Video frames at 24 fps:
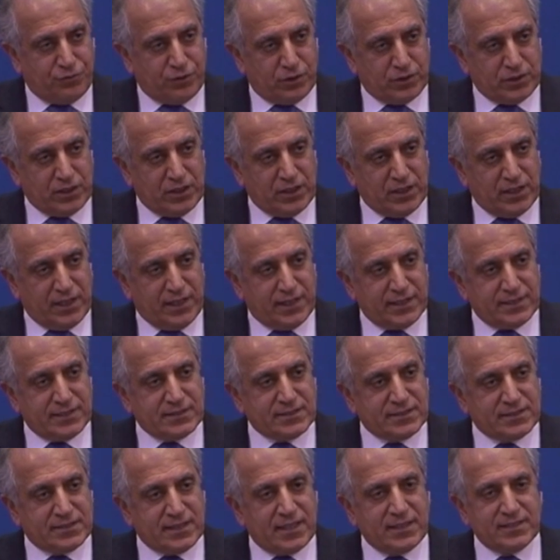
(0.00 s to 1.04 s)
for the
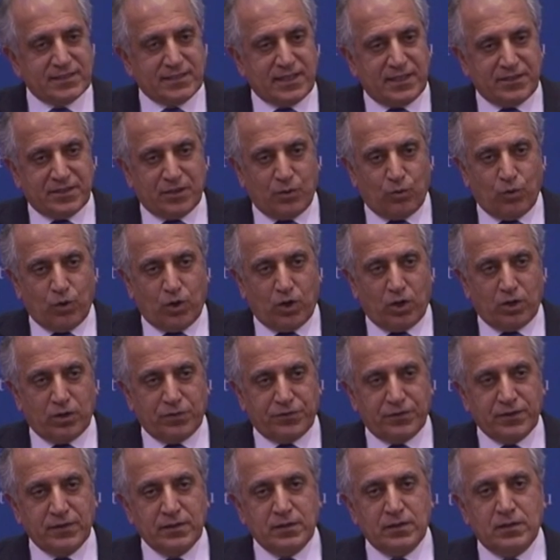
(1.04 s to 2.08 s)
United States and the
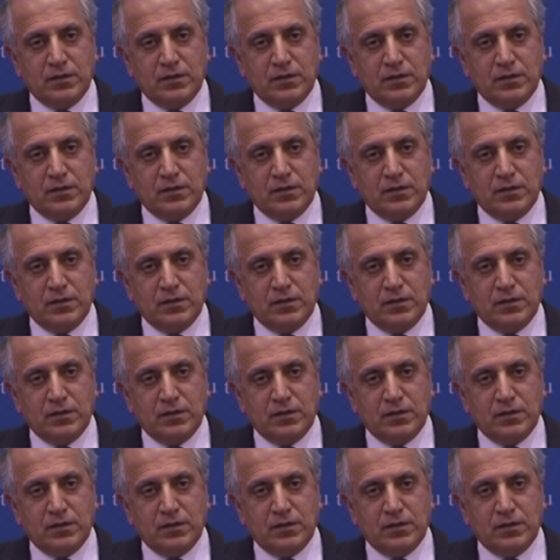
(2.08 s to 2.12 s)
world,